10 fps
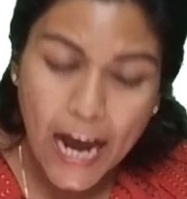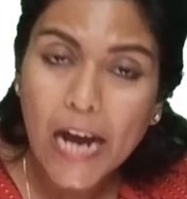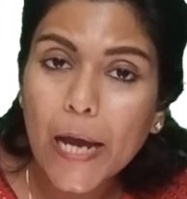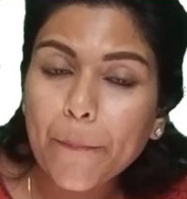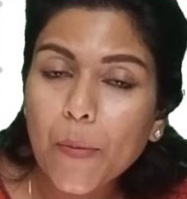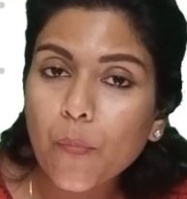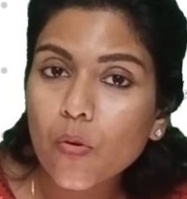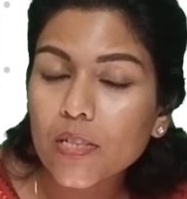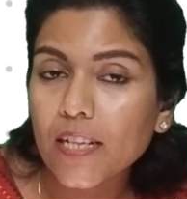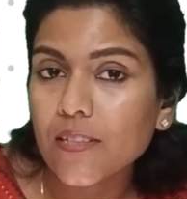
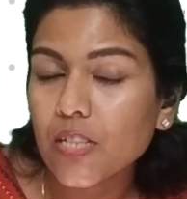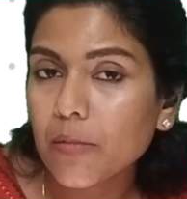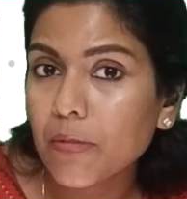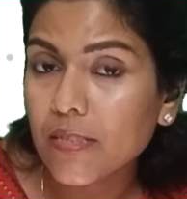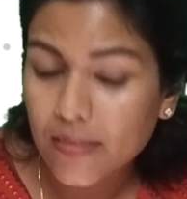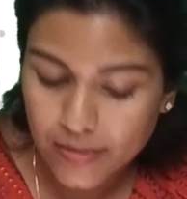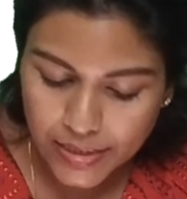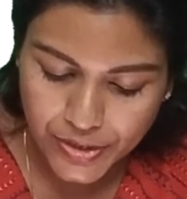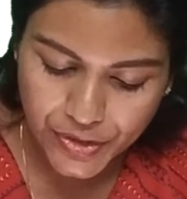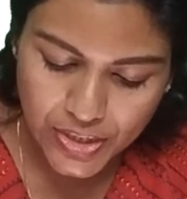Hyperpolarization means there's
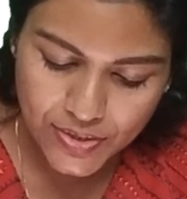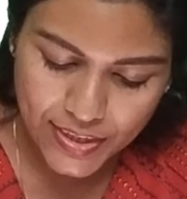decreased